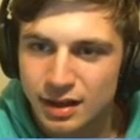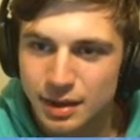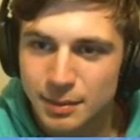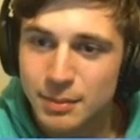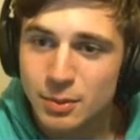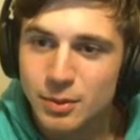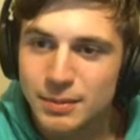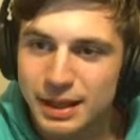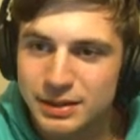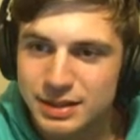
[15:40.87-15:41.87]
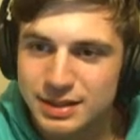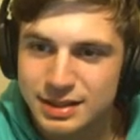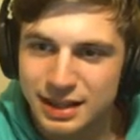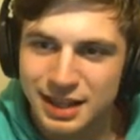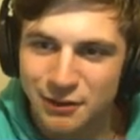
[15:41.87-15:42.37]
All right, maybe we'll be able to
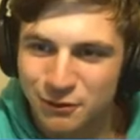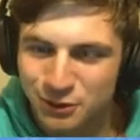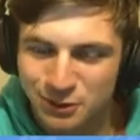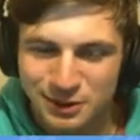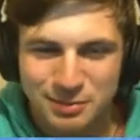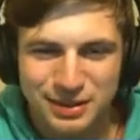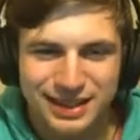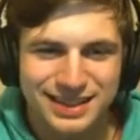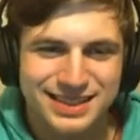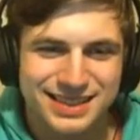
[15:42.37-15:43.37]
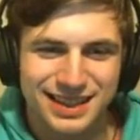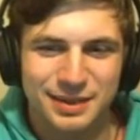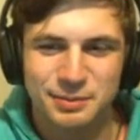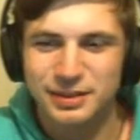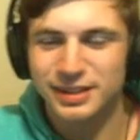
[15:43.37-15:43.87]
see the full replay this
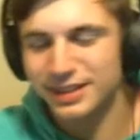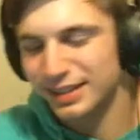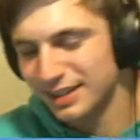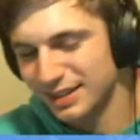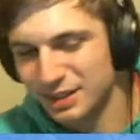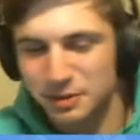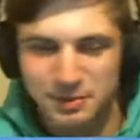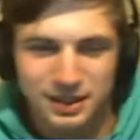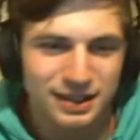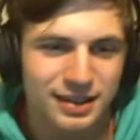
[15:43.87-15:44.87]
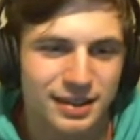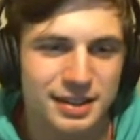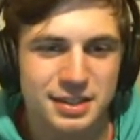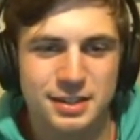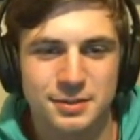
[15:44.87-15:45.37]
time. Oh my
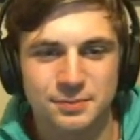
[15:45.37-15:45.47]
gosh.